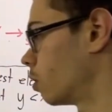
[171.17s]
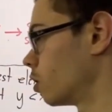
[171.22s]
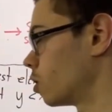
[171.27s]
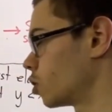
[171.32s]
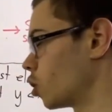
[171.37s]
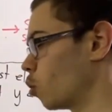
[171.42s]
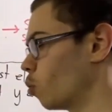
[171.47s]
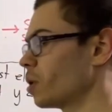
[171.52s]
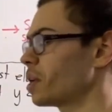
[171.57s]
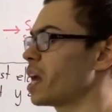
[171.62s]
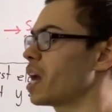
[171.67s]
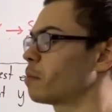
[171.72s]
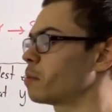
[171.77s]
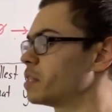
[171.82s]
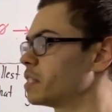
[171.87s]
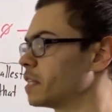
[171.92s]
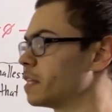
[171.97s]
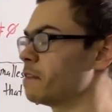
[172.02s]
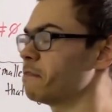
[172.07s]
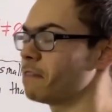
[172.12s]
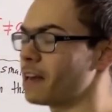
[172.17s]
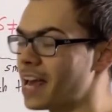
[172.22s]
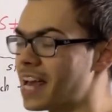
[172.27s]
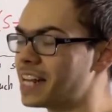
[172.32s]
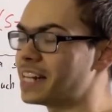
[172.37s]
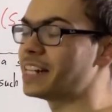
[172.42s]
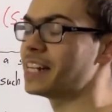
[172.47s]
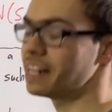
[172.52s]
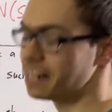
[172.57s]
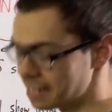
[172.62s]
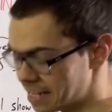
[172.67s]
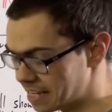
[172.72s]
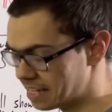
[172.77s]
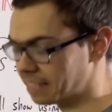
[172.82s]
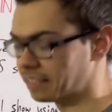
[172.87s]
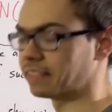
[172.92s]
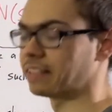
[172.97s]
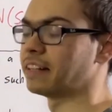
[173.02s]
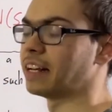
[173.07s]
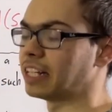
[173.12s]
So what happens if n
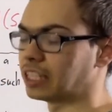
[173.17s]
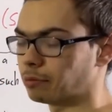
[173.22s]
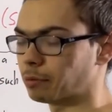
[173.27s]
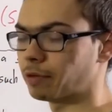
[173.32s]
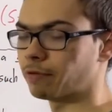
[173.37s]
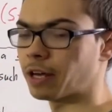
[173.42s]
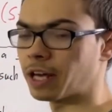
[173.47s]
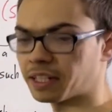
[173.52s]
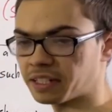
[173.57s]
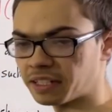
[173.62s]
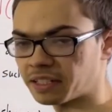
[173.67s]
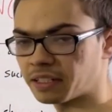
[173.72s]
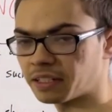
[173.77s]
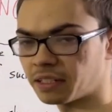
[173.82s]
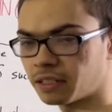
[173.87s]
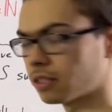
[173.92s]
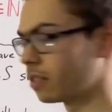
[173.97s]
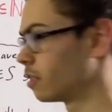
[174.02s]
is an element of S?